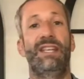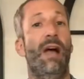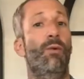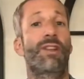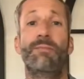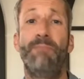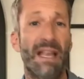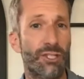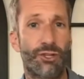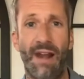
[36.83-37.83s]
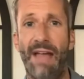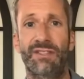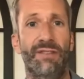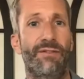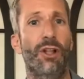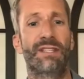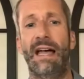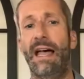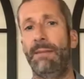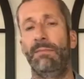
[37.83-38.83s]
You got one of the best drafts of all
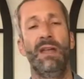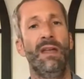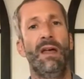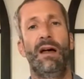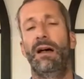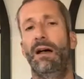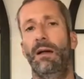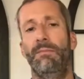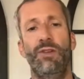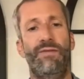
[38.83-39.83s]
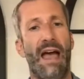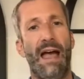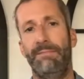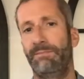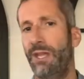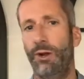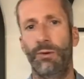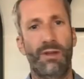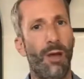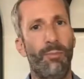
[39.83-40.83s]
time. You've got, you know,
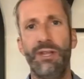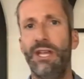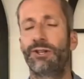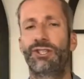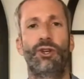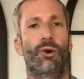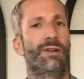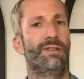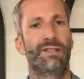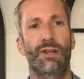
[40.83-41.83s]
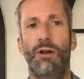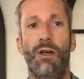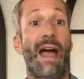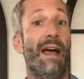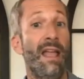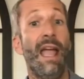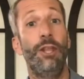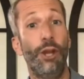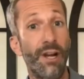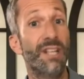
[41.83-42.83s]
a couple years Jordans, all that. And
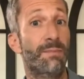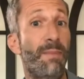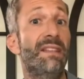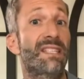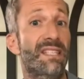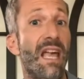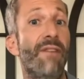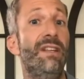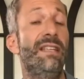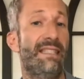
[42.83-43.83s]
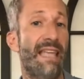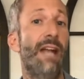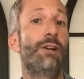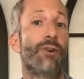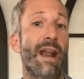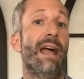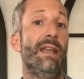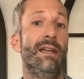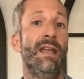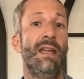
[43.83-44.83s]
you're going to spend $7,000 to $10,000
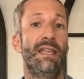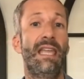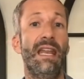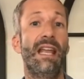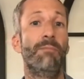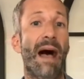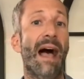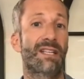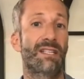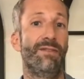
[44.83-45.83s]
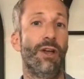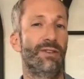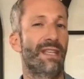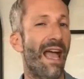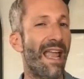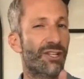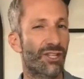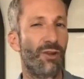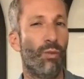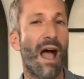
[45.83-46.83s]
getting a box of those. And I
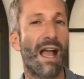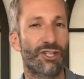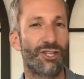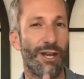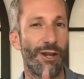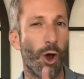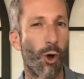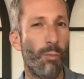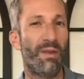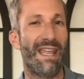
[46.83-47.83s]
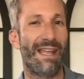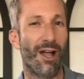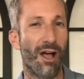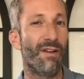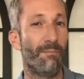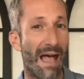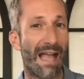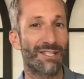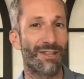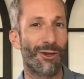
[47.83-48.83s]
actually watched an opening of a
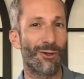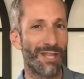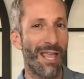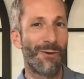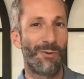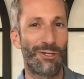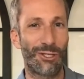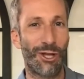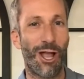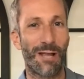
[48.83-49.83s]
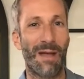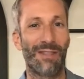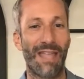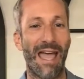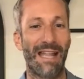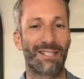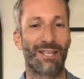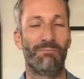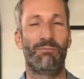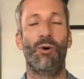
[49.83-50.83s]
box of those. We should talk about that at
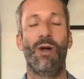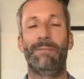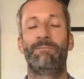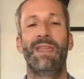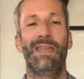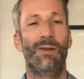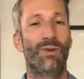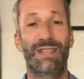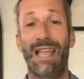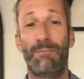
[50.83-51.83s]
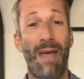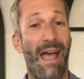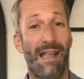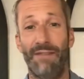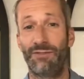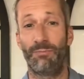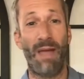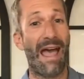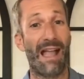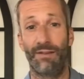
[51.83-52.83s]
some point. It was like pack after
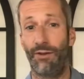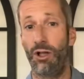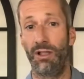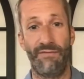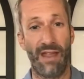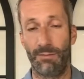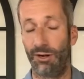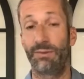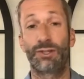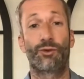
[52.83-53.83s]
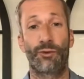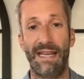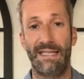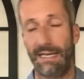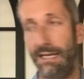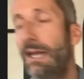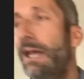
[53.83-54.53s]
pack of Hall of Famer. It was crazy.